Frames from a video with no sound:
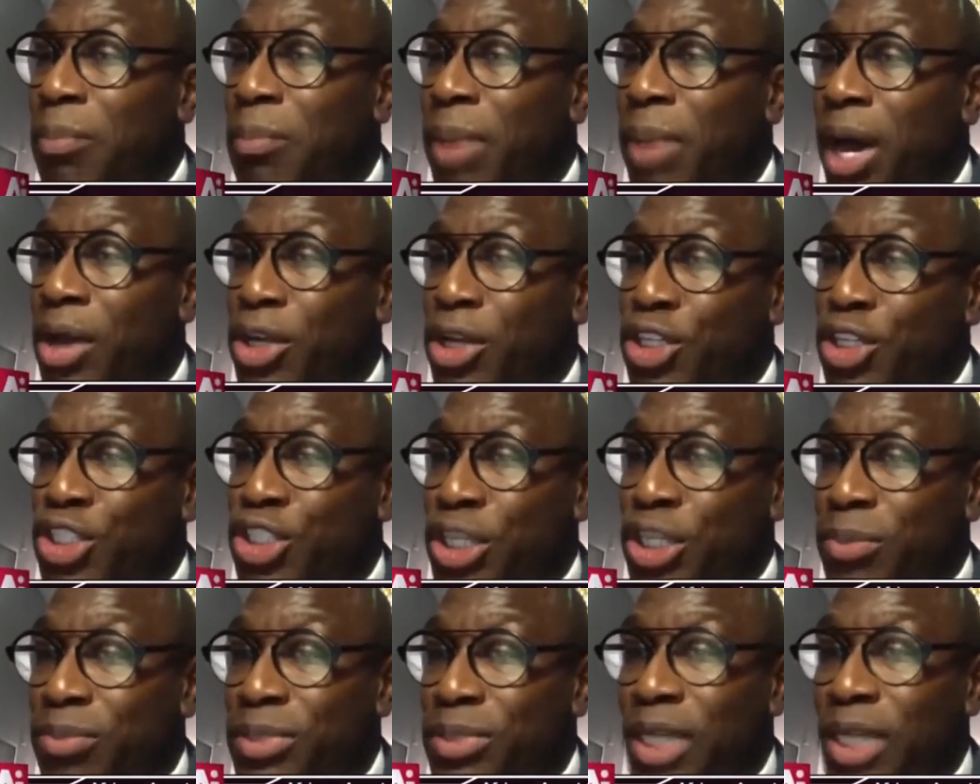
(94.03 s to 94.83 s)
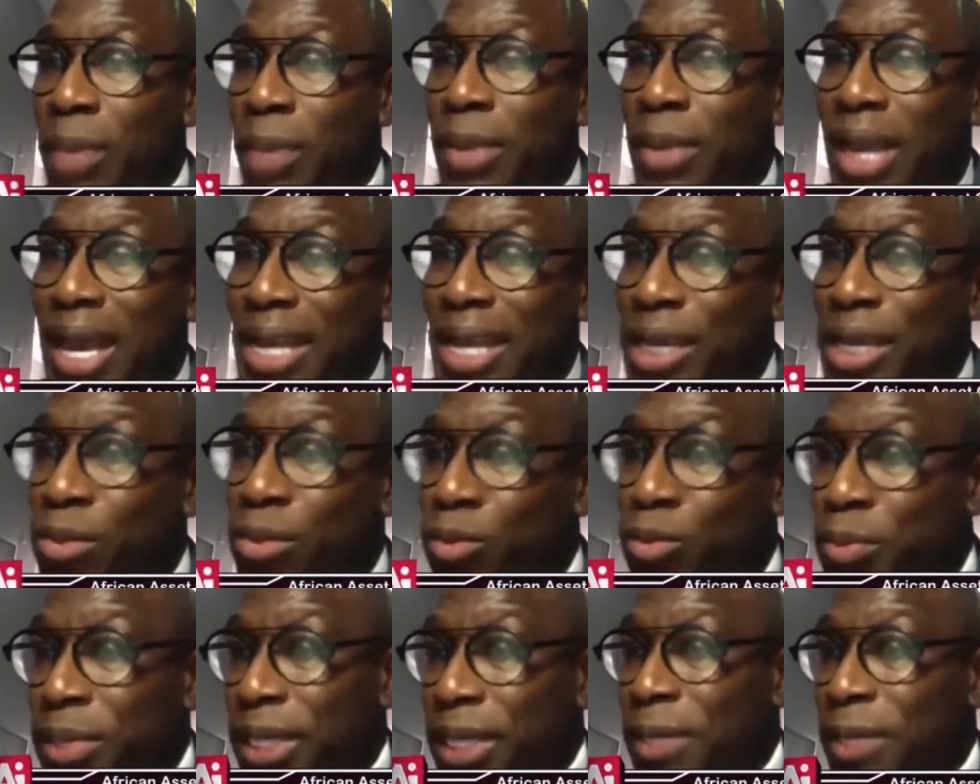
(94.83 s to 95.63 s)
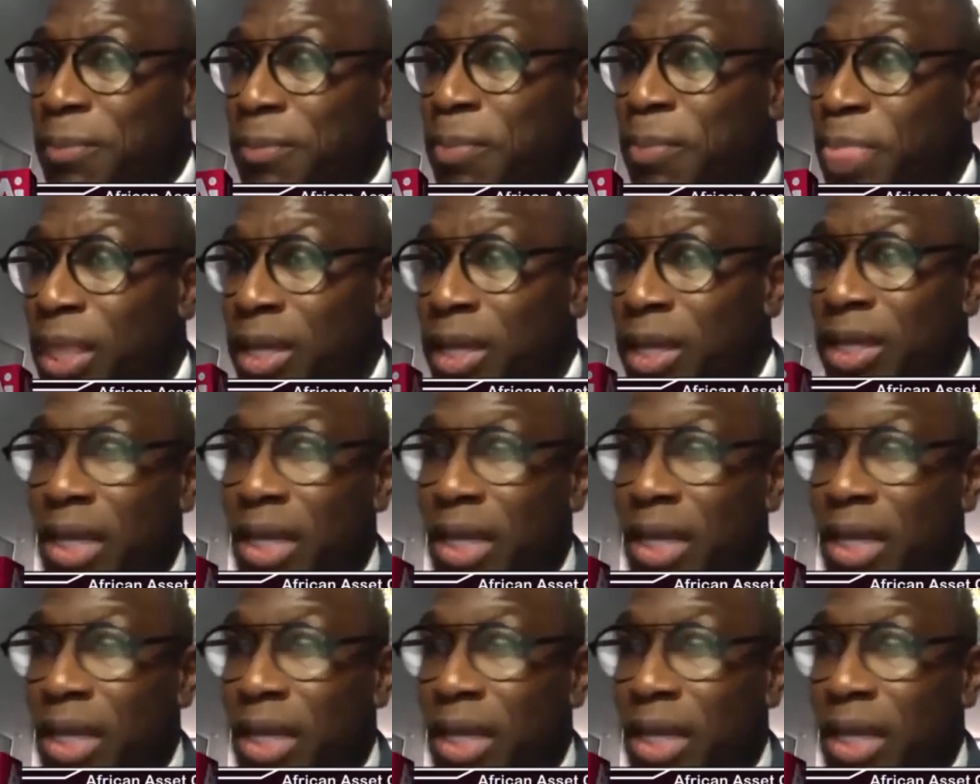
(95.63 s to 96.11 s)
Partnership, IIPP,